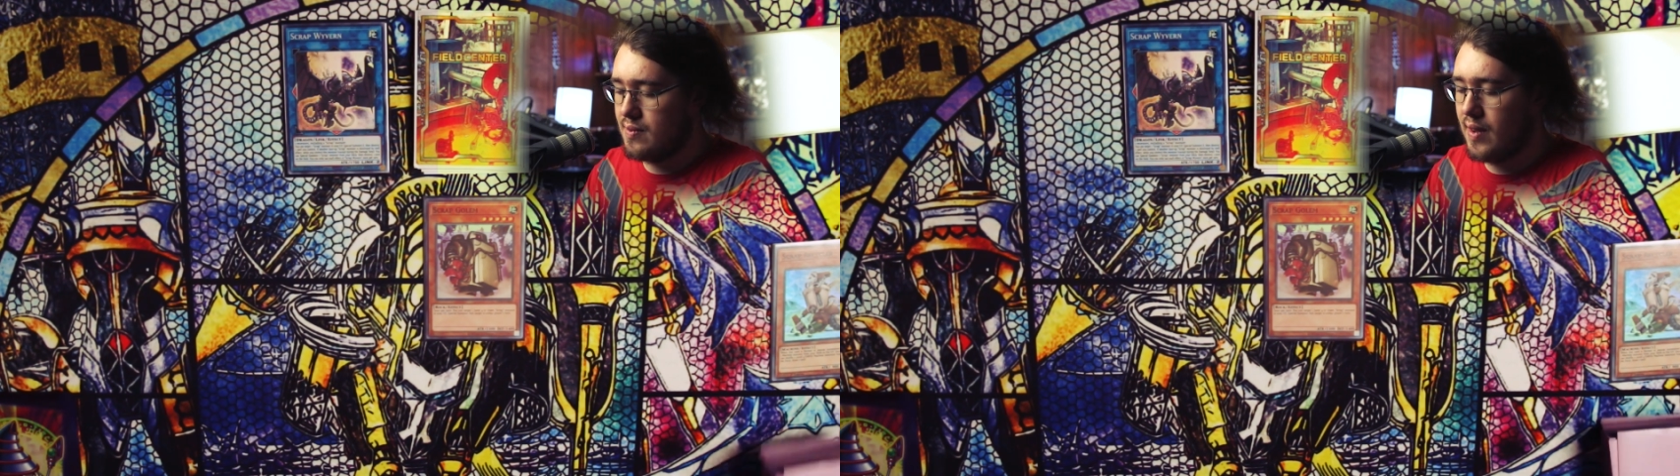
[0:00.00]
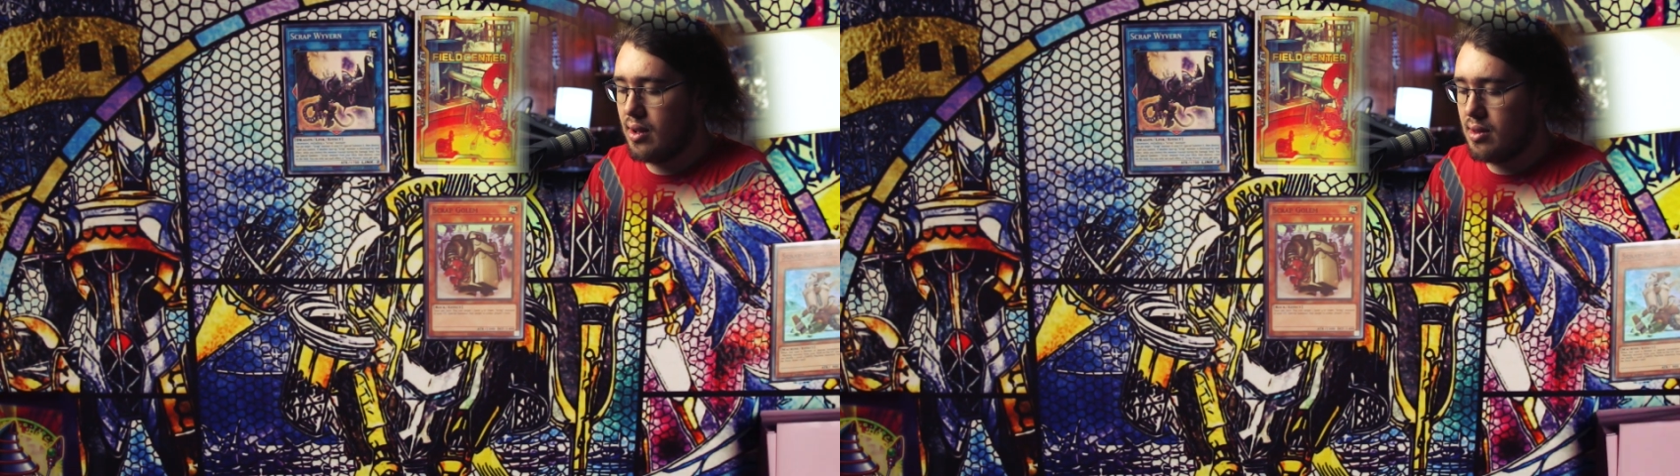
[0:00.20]

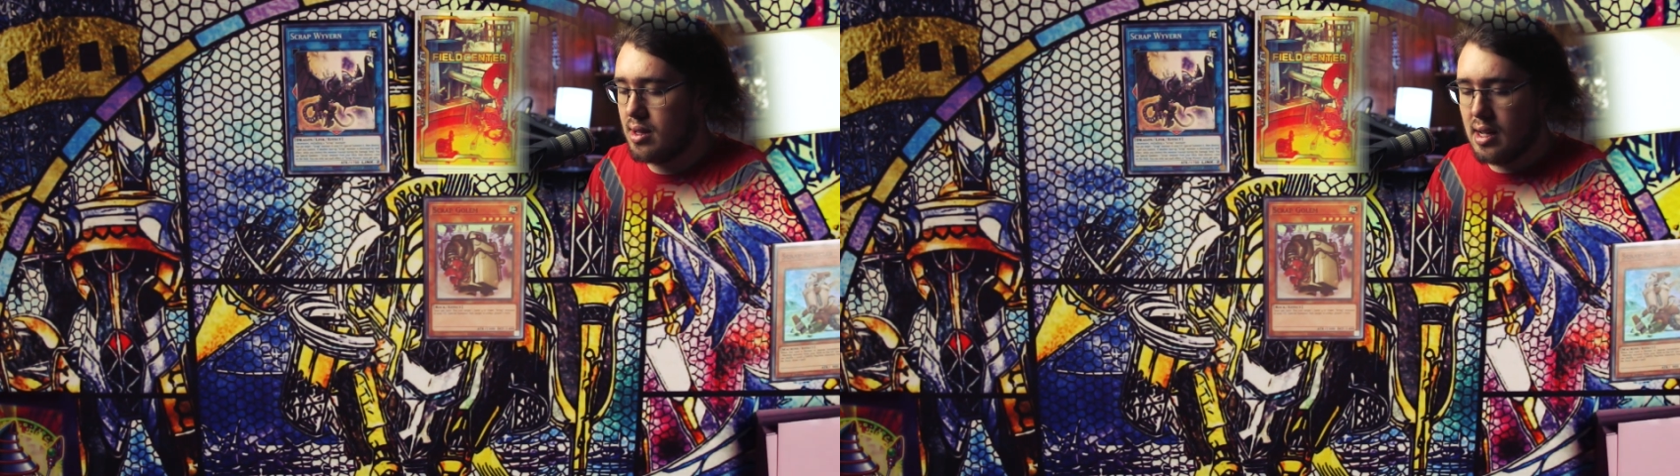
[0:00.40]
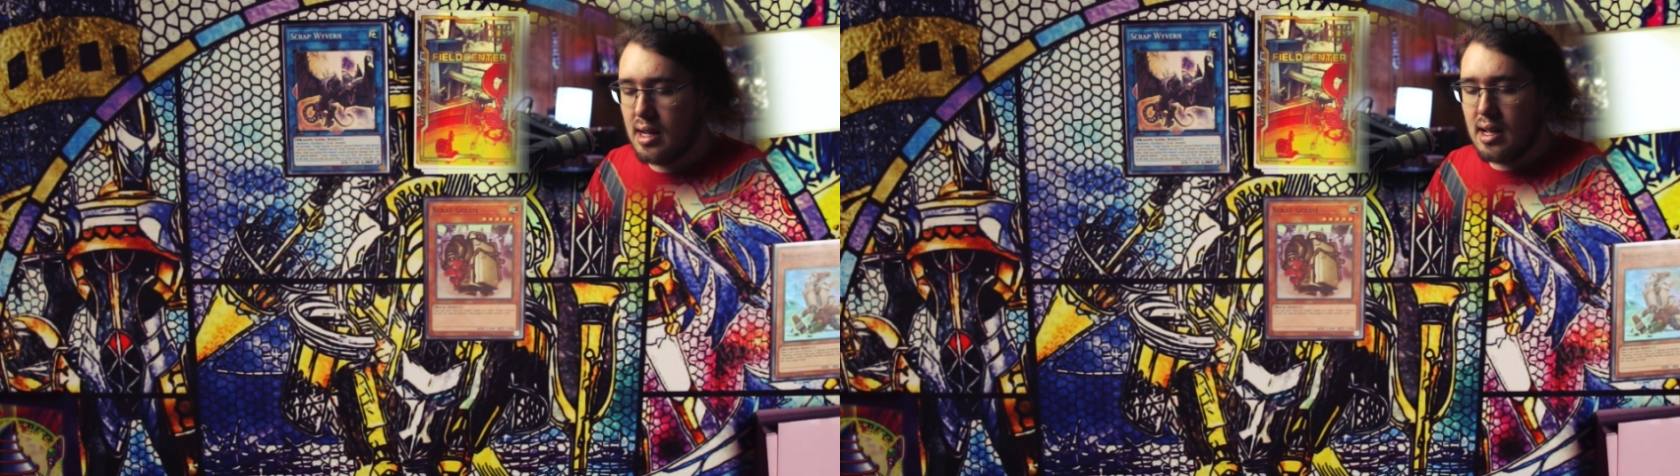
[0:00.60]
field.
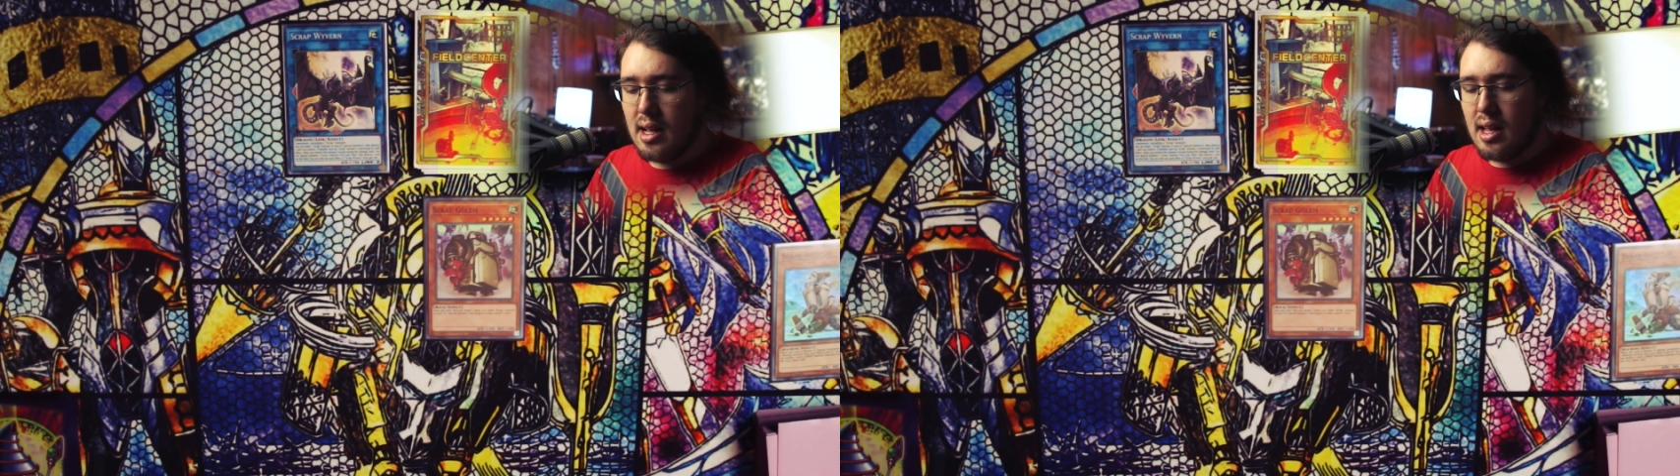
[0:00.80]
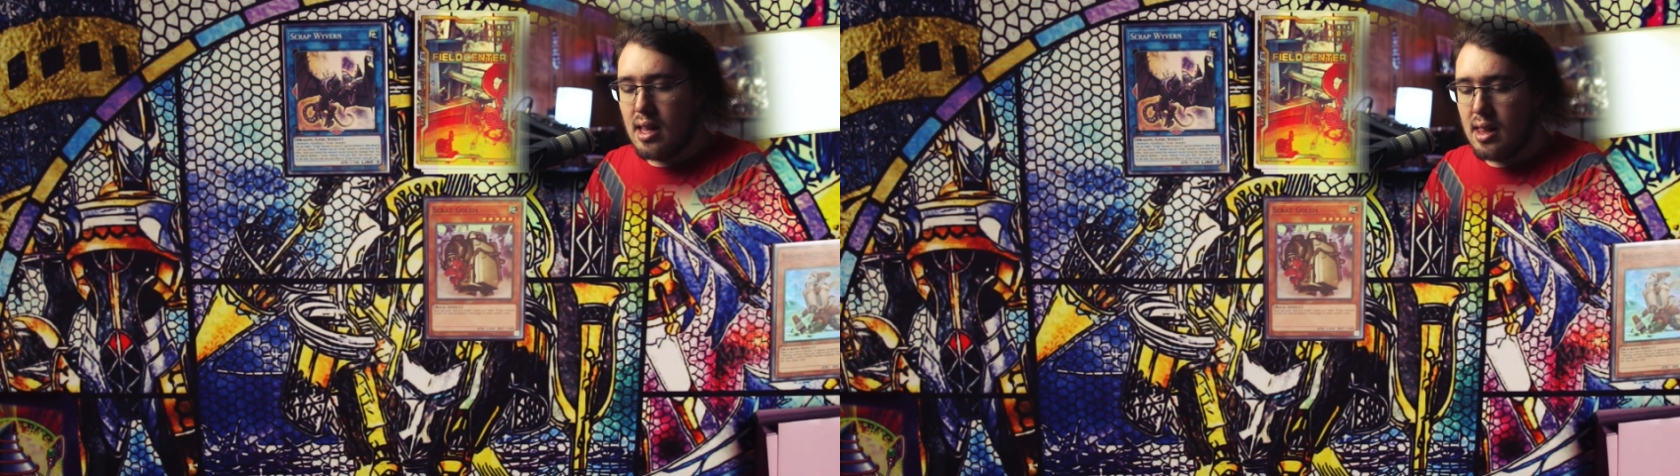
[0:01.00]

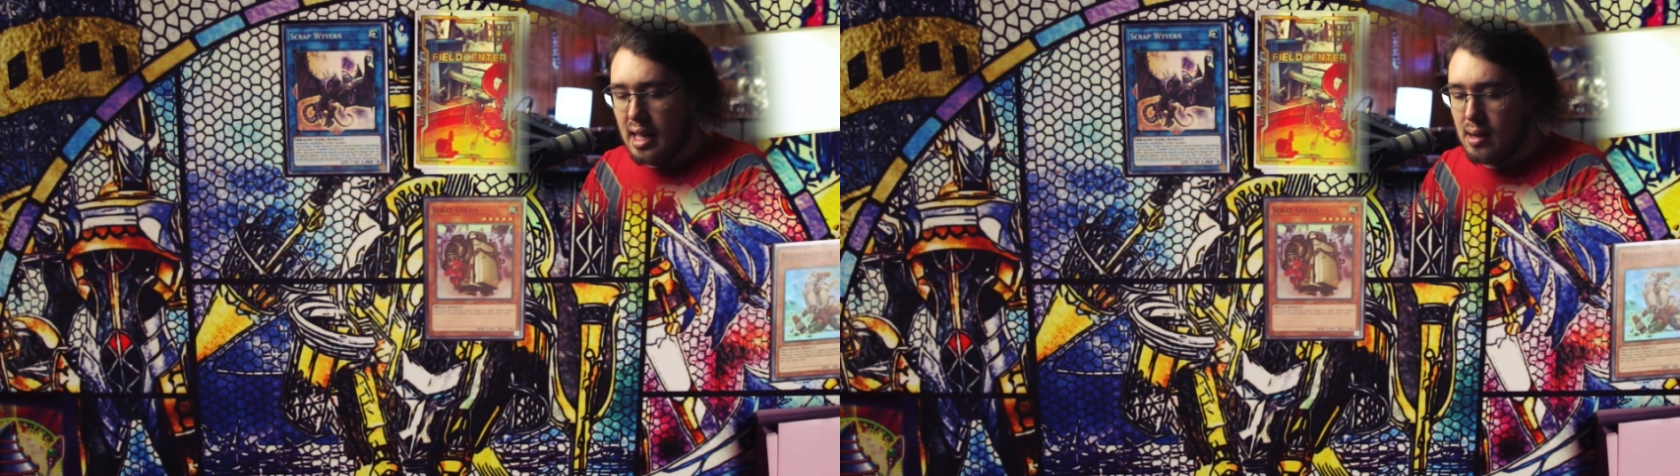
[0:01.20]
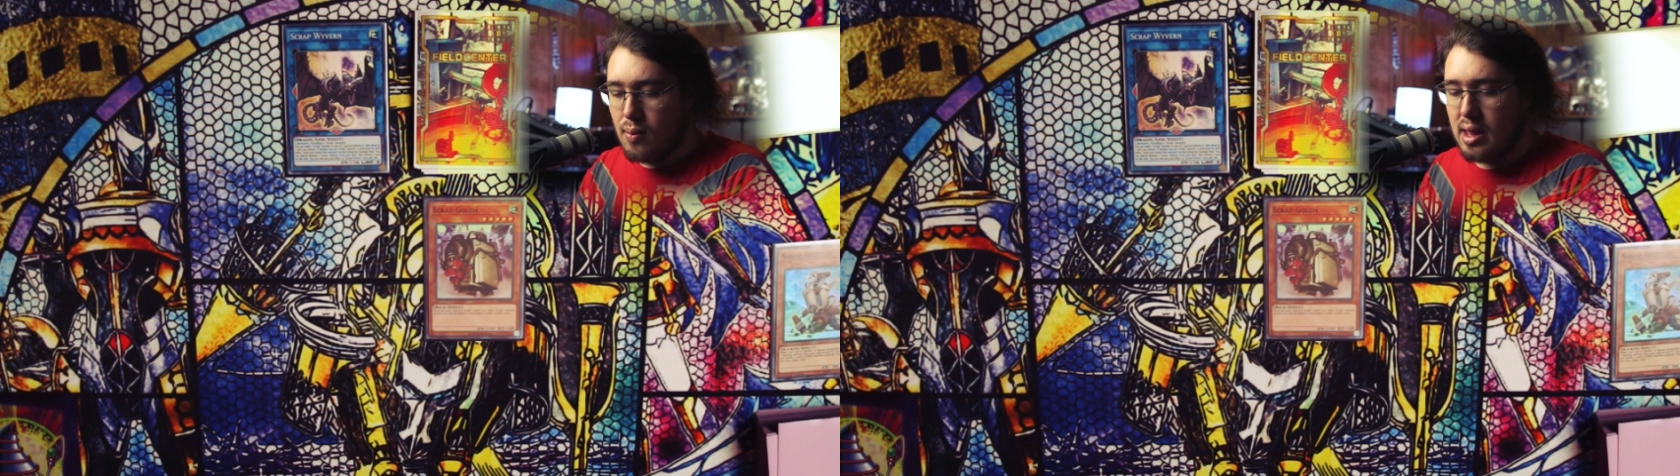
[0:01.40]

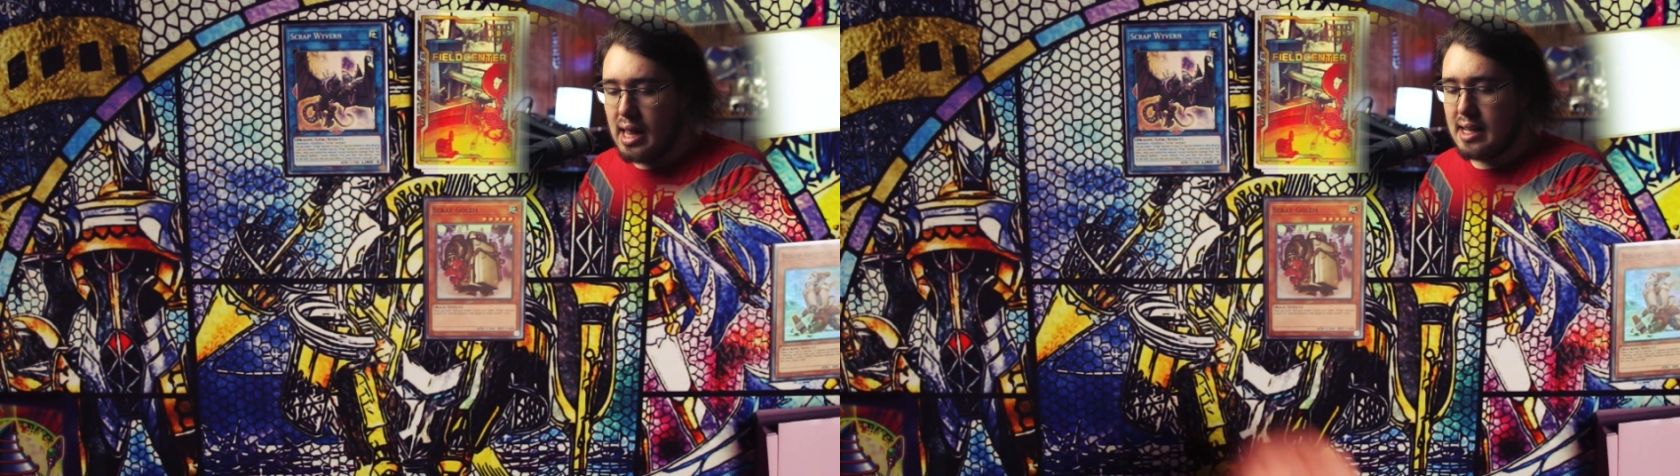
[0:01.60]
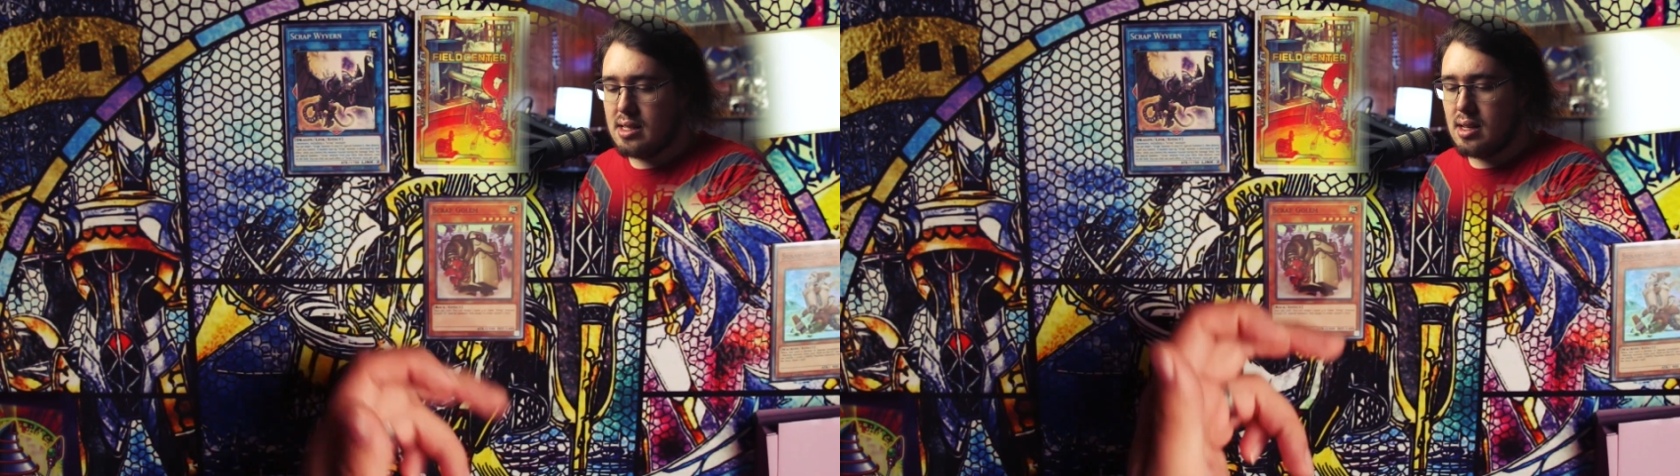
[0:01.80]
Then when that's